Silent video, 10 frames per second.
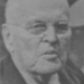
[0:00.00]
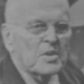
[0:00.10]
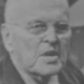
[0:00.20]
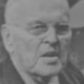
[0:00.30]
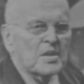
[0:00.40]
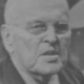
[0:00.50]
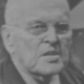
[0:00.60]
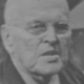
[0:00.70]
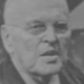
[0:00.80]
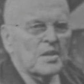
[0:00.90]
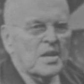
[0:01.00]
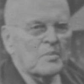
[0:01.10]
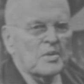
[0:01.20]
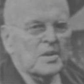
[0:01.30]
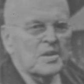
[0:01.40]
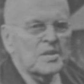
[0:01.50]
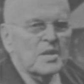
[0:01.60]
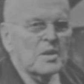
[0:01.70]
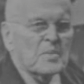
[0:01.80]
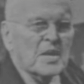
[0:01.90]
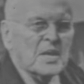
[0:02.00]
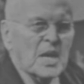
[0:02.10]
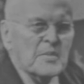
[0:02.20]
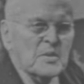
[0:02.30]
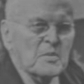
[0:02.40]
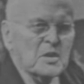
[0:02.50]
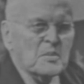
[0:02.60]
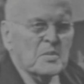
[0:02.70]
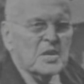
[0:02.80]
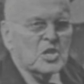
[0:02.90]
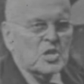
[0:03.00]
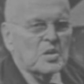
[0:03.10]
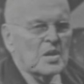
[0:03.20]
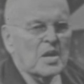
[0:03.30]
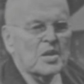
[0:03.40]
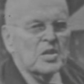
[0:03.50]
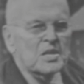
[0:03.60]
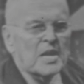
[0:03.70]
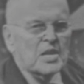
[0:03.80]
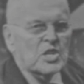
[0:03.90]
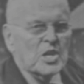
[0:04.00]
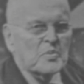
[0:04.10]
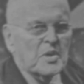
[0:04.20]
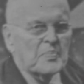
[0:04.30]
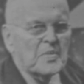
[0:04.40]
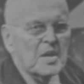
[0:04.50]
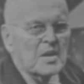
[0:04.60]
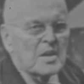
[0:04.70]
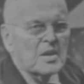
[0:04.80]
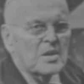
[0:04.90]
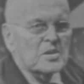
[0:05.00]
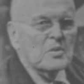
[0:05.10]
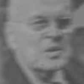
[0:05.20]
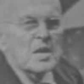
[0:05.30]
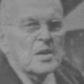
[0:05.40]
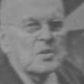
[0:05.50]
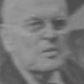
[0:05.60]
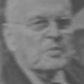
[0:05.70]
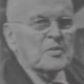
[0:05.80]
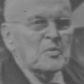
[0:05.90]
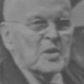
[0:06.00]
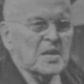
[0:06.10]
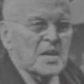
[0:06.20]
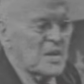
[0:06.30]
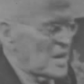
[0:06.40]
because uh, they were considered by the government to be uh, just like children. So a group of them went down